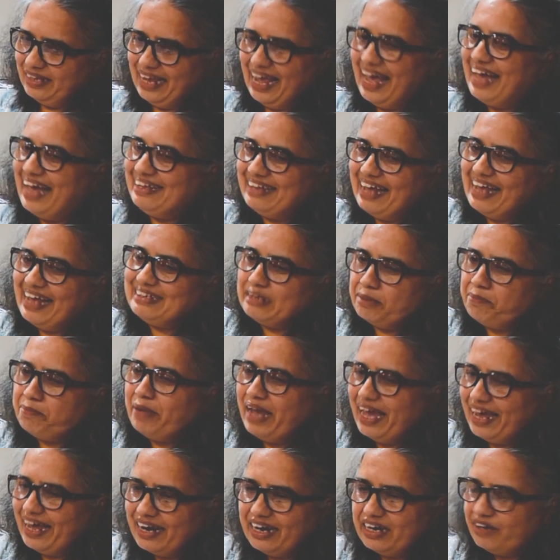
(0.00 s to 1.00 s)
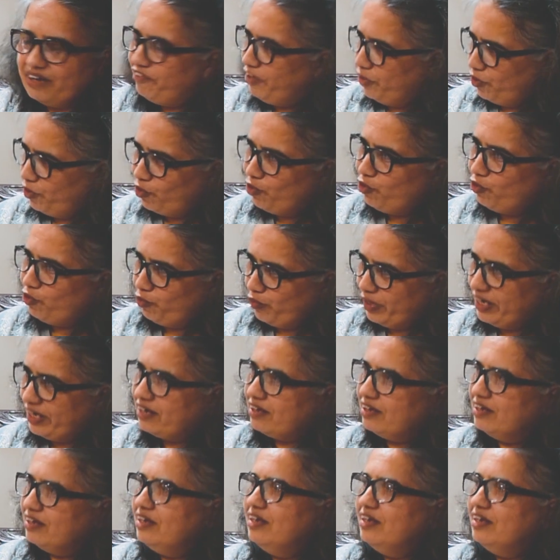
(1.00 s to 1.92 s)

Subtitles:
As a parent, we don't do it.